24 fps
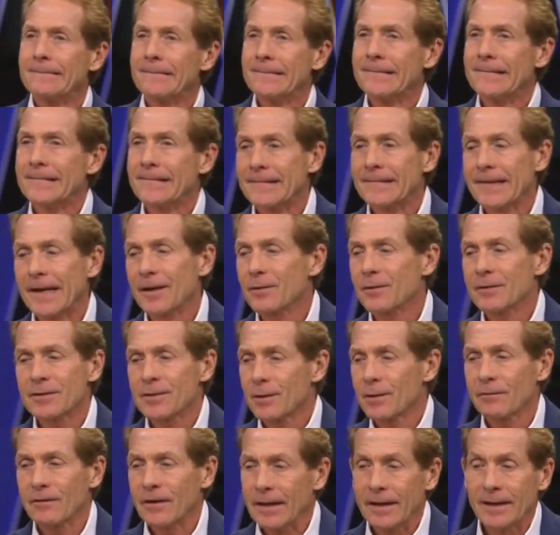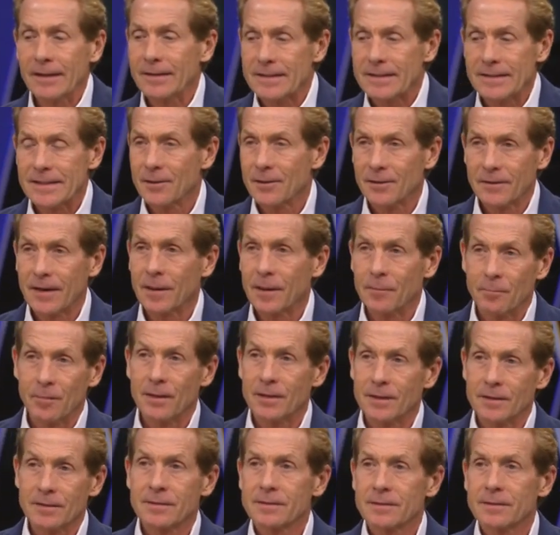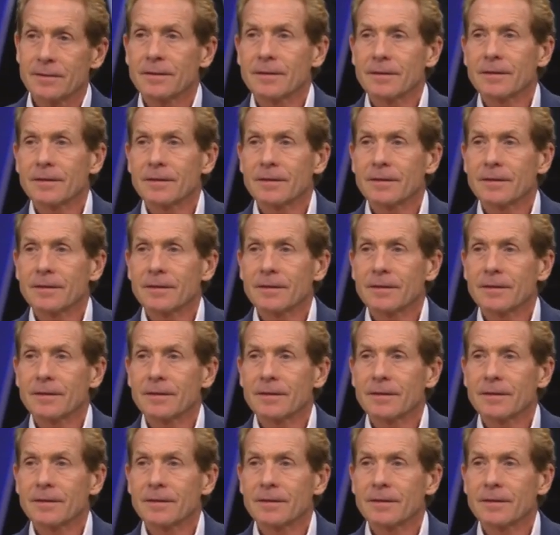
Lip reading: They don't serve Hennessy on that bus.